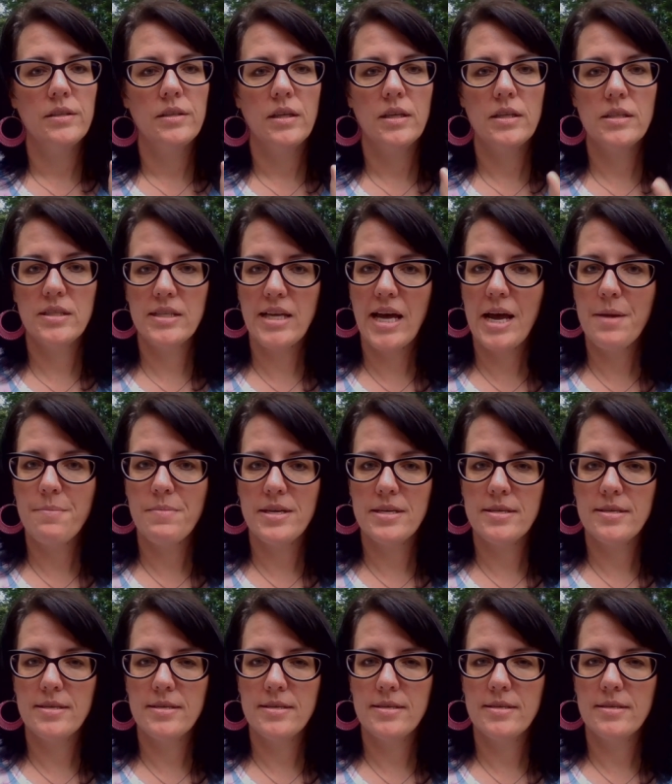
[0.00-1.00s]

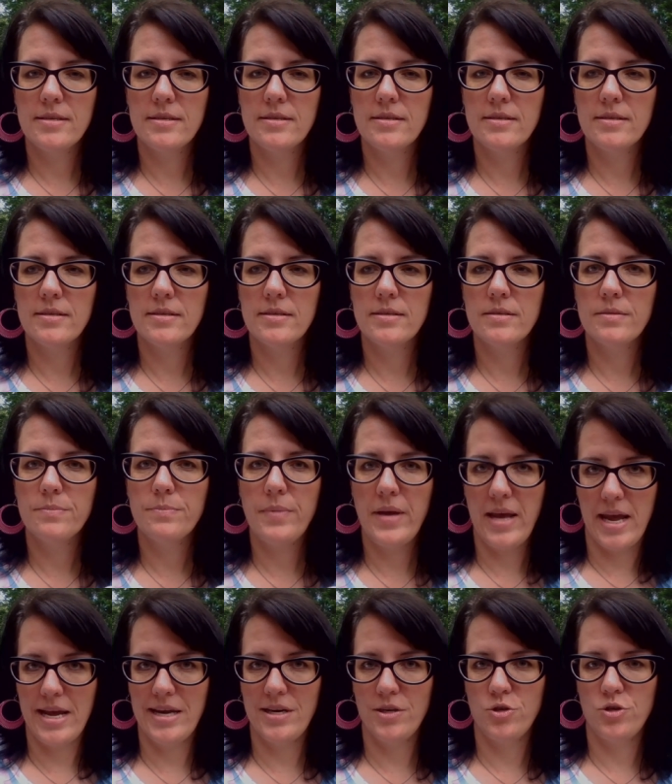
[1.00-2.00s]
assignment
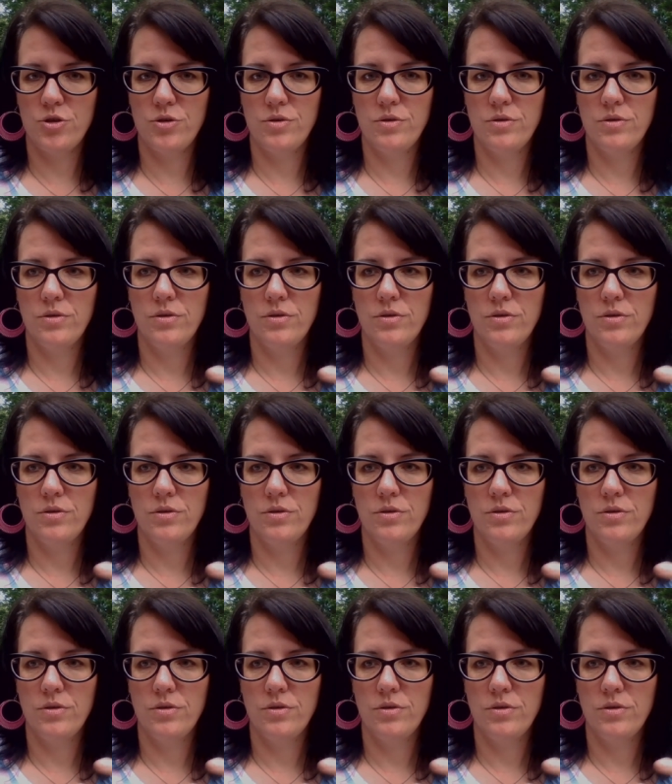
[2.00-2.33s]
page